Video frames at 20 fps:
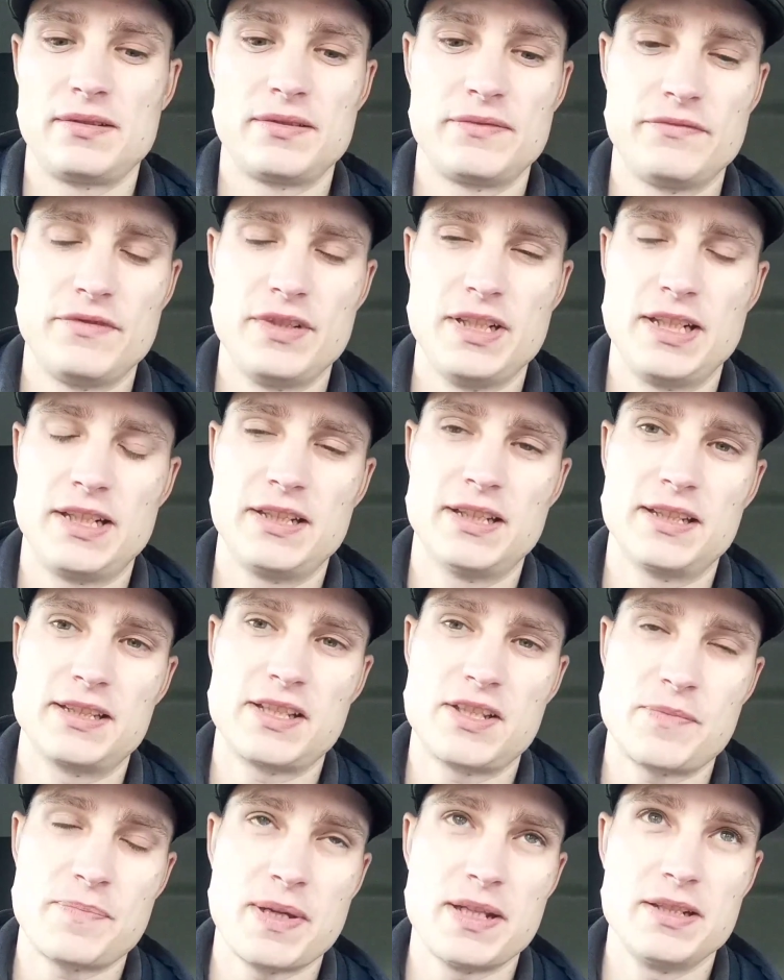Really glad to
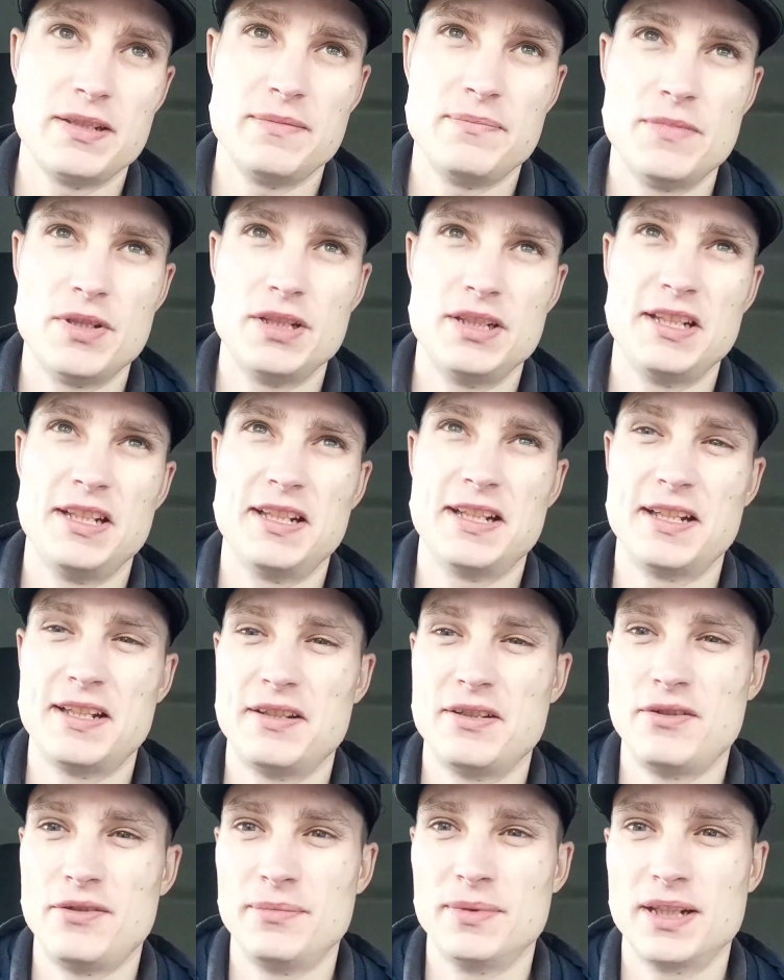spend the Monday night at
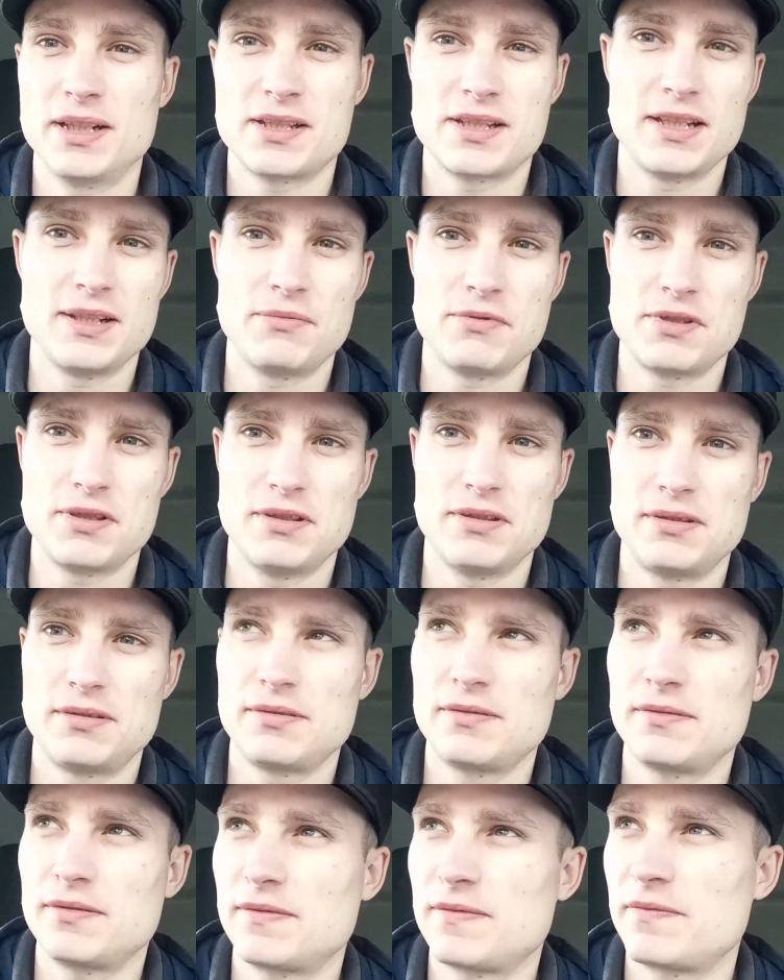home. Like I say, I wasn't
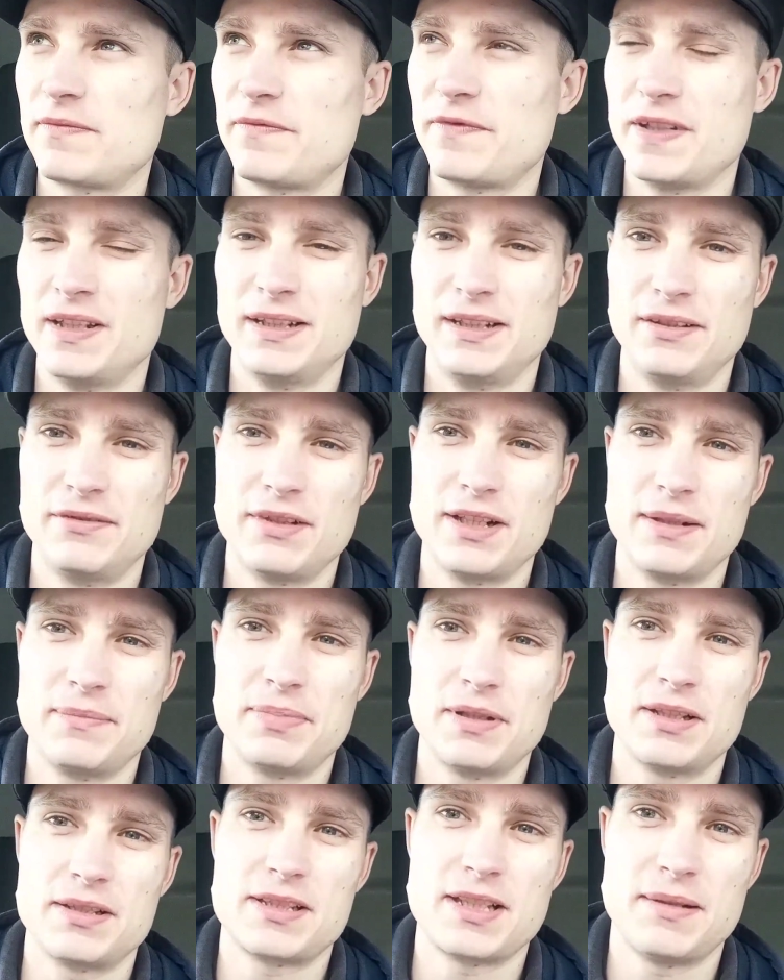feeling great
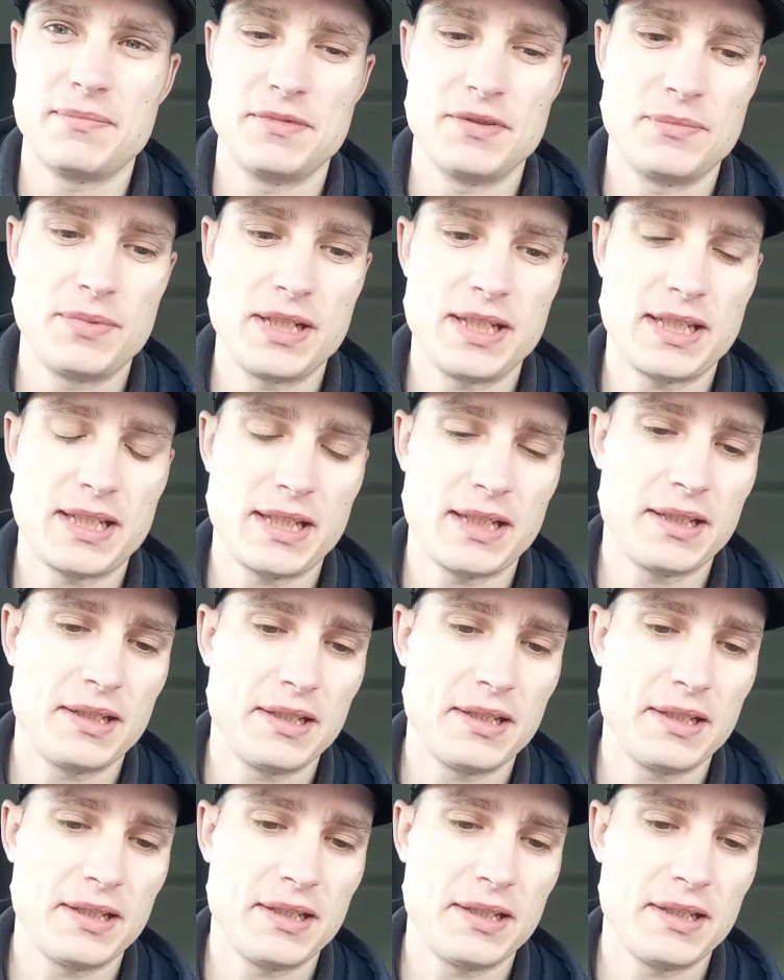that time of the week.